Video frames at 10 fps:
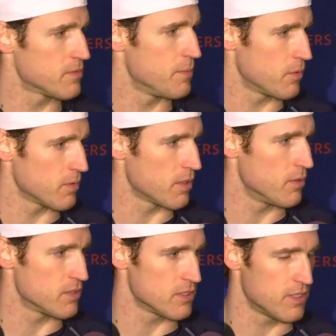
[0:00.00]
spoke with the
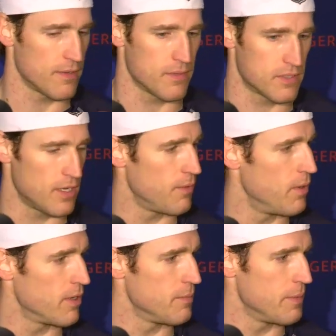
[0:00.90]
coaching staff that said I
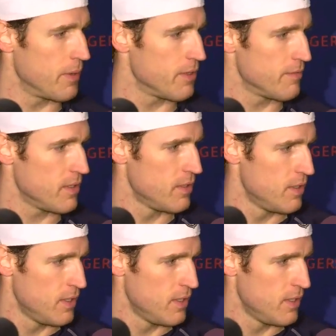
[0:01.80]
wanted to be part of it.